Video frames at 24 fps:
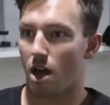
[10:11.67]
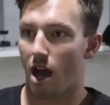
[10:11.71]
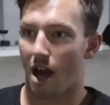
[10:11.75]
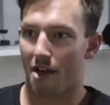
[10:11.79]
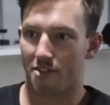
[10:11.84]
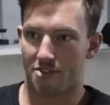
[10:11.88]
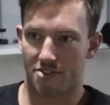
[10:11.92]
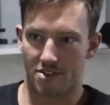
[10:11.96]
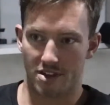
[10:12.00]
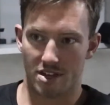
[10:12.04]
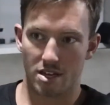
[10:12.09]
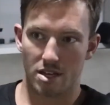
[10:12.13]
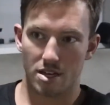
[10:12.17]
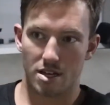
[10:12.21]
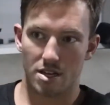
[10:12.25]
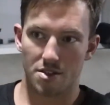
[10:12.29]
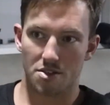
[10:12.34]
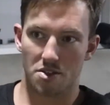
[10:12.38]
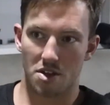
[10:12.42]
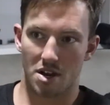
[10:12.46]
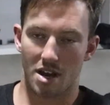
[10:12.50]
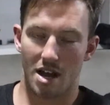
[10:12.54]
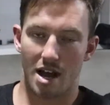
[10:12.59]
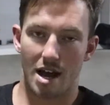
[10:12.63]
I
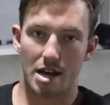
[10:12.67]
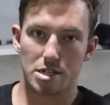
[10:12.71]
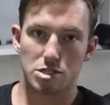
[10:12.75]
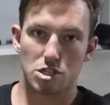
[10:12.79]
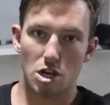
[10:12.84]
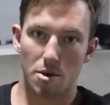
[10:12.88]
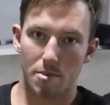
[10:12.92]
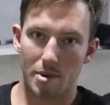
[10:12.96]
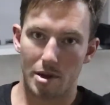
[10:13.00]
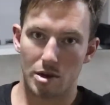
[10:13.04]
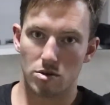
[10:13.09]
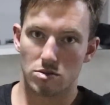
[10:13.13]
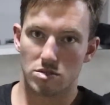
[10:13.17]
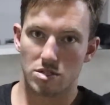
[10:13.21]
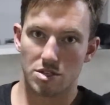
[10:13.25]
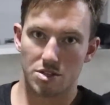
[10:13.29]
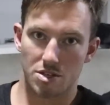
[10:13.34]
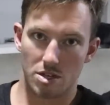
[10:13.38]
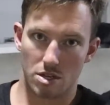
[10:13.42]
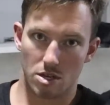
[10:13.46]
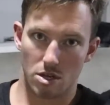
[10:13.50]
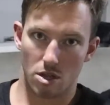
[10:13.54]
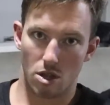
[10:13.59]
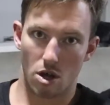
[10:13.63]
think the last time I looked at
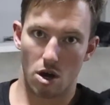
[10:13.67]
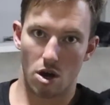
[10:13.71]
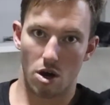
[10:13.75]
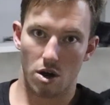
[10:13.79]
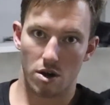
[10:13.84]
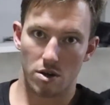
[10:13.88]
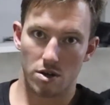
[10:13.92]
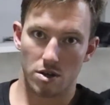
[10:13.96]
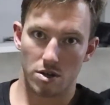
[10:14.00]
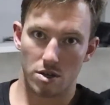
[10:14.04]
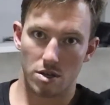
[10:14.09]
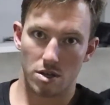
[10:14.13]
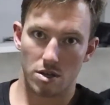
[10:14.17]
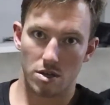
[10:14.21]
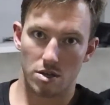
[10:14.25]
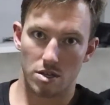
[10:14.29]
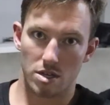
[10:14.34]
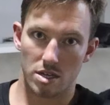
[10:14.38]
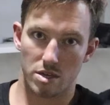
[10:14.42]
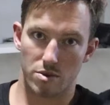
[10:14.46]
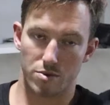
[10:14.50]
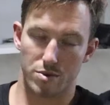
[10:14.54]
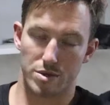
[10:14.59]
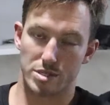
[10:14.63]
the clock,
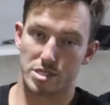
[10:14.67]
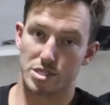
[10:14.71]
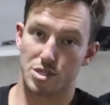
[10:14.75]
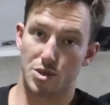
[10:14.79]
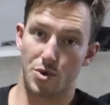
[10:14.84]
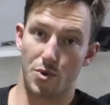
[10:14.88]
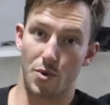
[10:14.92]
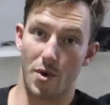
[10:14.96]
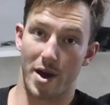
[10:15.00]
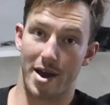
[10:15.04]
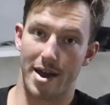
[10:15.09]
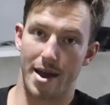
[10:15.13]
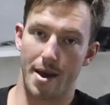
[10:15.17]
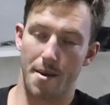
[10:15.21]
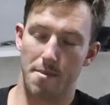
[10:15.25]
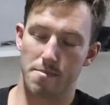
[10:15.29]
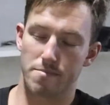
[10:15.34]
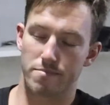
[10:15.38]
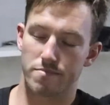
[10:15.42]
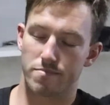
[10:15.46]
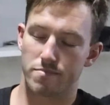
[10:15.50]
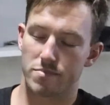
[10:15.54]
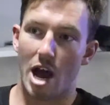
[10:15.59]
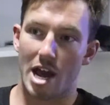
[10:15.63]
it was 2
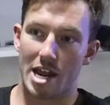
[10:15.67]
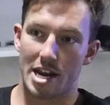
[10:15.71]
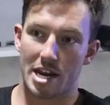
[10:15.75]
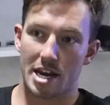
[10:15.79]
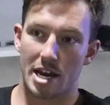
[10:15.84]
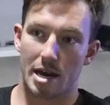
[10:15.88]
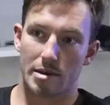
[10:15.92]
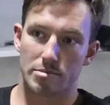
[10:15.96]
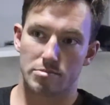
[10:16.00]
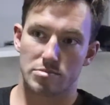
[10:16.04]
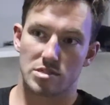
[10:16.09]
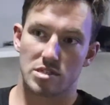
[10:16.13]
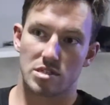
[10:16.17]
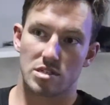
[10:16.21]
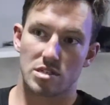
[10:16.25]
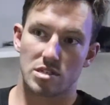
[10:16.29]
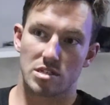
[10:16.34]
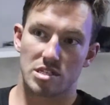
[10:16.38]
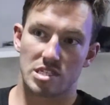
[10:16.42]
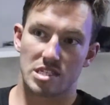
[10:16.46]
a.m. I ended up